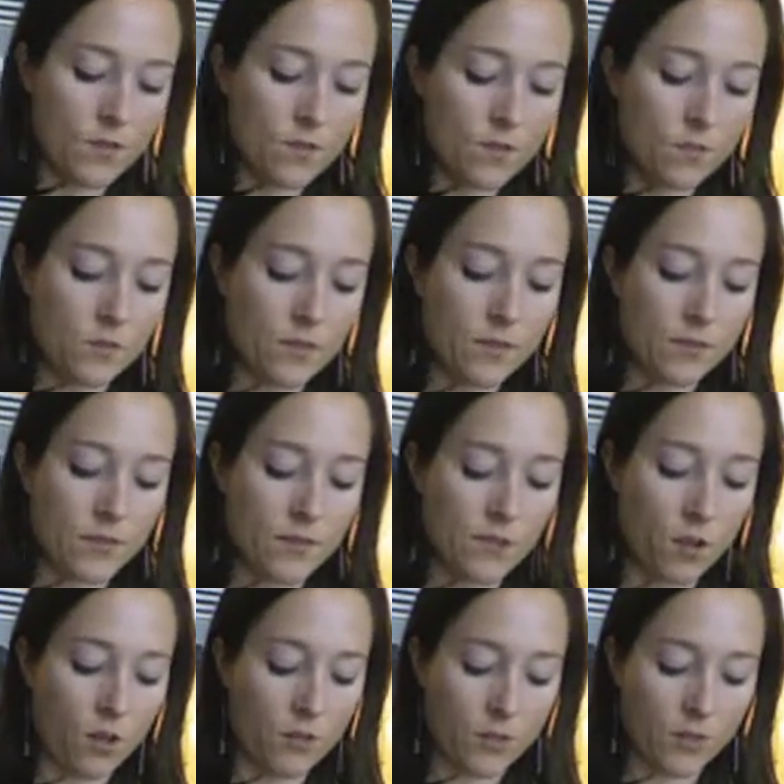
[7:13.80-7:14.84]
We're going to leave
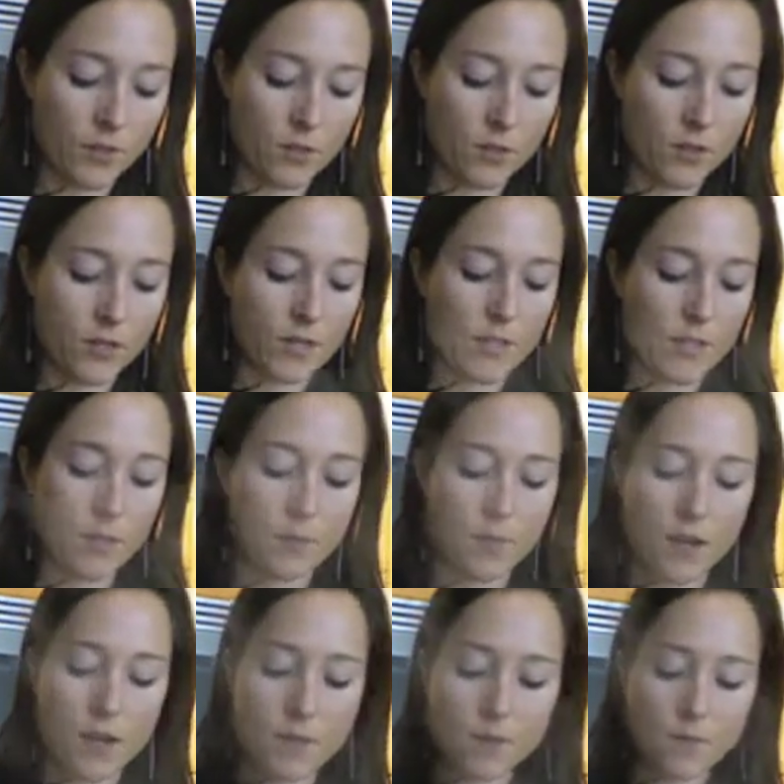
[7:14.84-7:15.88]
all of the liquid in the pot.